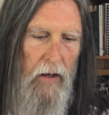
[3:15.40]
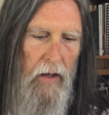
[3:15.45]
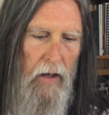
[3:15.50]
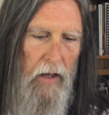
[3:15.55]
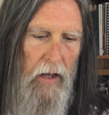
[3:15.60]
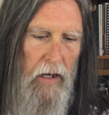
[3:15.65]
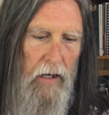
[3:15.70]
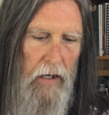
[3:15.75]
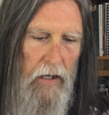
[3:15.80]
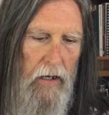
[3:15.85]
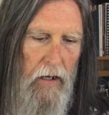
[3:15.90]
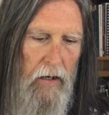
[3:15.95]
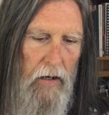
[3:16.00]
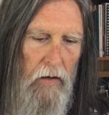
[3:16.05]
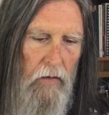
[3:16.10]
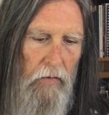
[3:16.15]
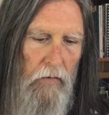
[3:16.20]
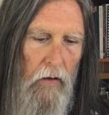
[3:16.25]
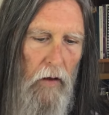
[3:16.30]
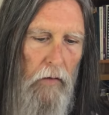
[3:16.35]
And it
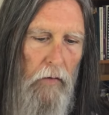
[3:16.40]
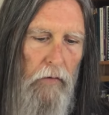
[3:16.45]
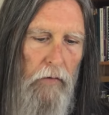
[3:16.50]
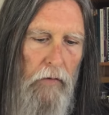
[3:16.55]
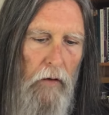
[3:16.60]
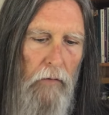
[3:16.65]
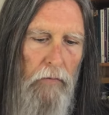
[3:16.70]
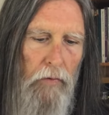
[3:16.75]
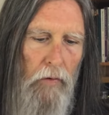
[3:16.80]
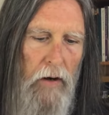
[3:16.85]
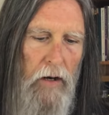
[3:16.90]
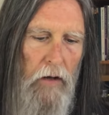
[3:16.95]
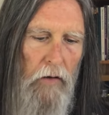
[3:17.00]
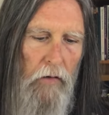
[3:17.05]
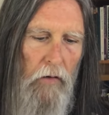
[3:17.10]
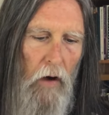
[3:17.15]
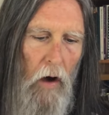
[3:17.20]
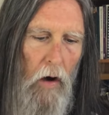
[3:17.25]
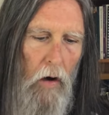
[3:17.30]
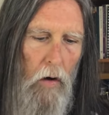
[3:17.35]
is, suffering is
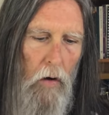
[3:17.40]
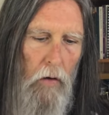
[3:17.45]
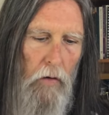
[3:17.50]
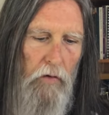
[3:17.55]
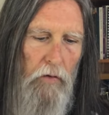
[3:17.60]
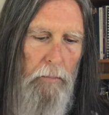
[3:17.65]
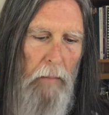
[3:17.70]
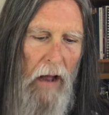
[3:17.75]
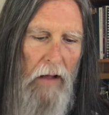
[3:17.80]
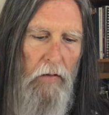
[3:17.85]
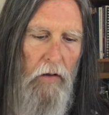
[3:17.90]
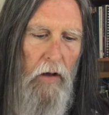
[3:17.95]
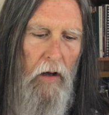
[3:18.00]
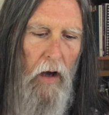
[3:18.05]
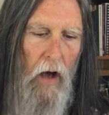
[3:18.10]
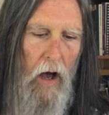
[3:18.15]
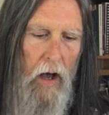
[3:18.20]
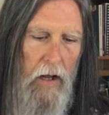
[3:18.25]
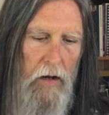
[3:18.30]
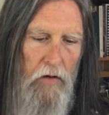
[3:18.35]
caused by the
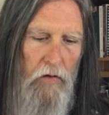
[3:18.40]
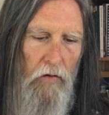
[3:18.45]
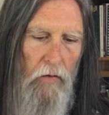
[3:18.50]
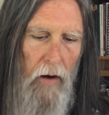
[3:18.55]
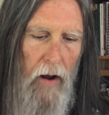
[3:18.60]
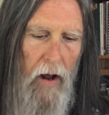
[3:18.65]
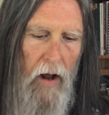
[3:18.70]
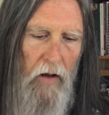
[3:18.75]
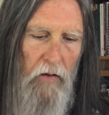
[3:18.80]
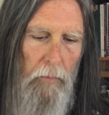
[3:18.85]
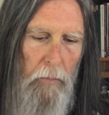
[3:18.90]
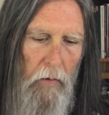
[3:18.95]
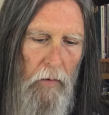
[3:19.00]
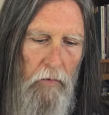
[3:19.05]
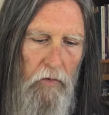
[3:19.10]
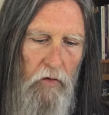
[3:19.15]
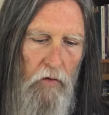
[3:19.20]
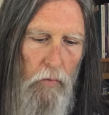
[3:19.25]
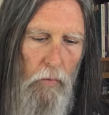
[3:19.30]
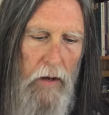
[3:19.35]
contrast
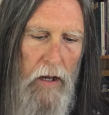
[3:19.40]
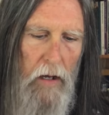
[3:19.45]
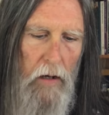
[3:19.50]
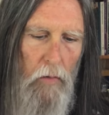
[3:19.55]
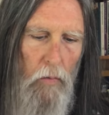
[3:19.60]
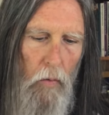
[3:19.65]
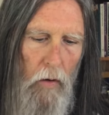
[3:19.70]
between